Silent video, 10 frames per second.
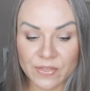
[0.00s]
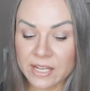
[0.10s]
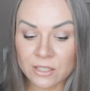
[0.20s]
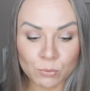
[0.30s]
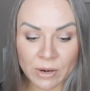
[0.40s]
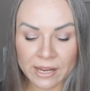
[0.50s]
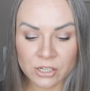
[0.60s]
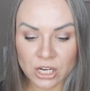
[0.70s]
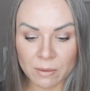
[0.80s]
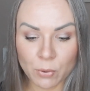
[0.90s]
These
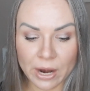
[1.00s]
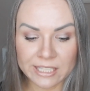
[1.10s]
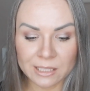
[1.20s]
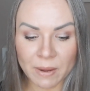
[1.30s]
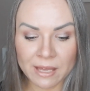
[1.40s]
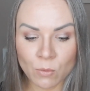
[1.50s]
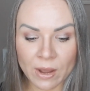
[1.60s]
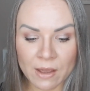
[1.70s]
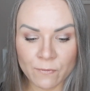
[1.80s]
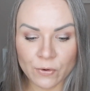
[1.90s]
range in price, by the
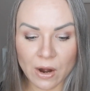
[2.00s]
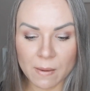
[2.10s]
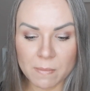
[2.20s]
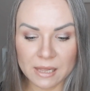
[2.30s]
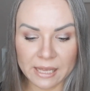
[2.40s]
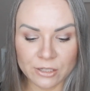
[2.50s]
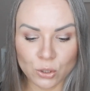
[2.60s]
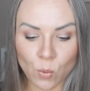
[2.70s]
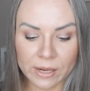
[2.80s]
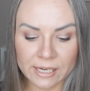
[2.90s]
way, from like
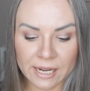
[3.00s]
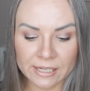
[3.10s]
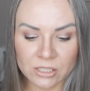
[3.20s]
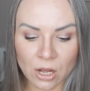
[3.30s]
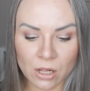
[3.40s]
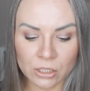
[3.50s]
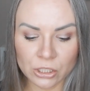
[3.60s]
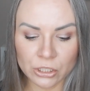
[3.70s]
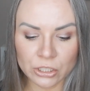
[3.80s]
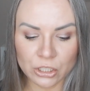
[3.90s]

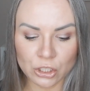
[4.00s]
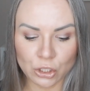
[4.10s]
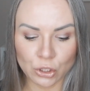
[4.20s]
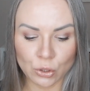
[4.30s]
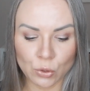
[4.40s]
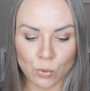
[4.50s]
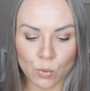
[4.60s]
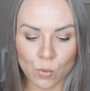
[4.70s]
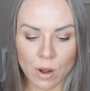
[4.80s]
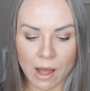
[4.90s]
$29
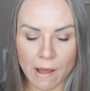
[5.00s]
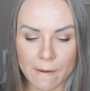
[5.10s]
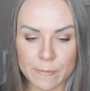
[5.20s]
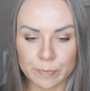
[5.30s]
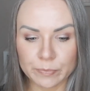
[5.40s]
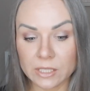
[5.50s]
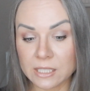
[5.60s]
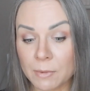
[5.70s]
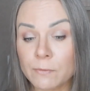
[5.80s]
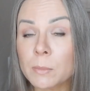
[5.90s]
to um,
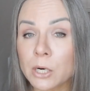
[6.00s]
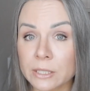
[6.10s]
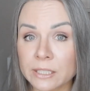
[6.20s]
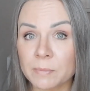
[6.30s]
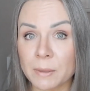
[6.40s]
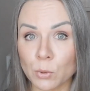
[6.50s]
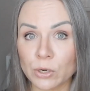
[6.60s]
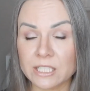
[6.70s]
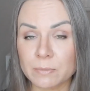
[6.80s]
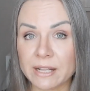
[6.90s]
some of them are a little bit
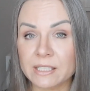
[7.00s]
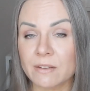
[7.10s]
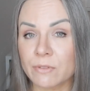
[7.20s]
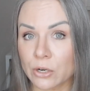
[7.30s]
more expensive.